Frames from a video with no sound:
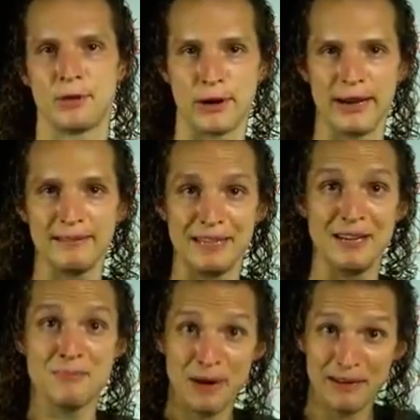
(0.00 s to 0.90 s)
All right?
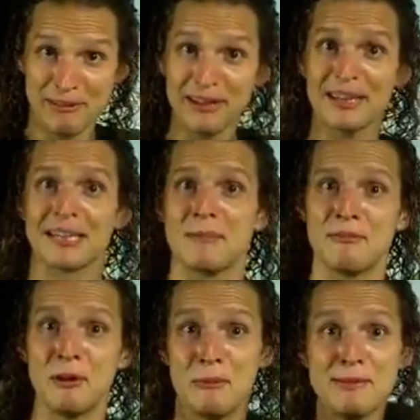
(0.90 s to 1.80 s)
And you probably felt like that
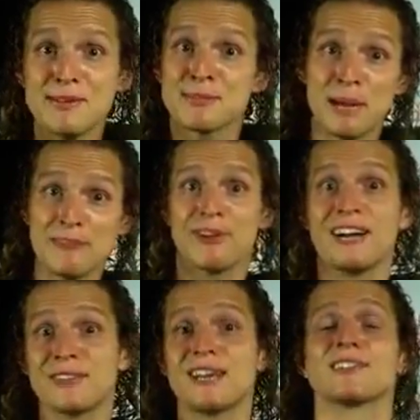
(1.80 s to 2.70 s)
before. Maybe you spent
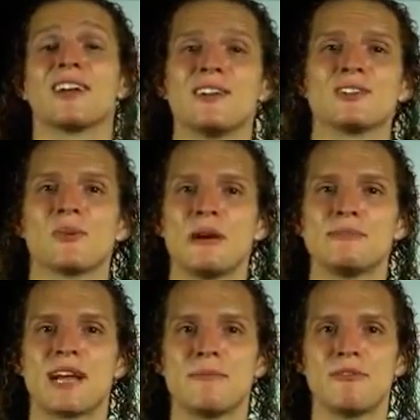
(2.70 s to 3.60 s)
$5,000 on a
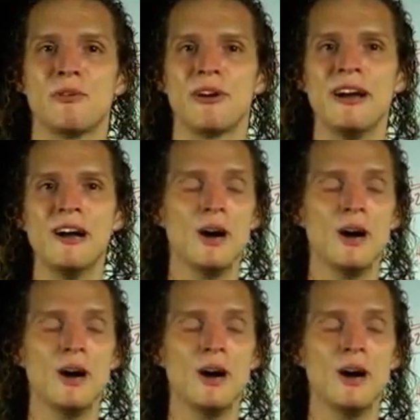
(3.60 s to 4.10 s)
website before,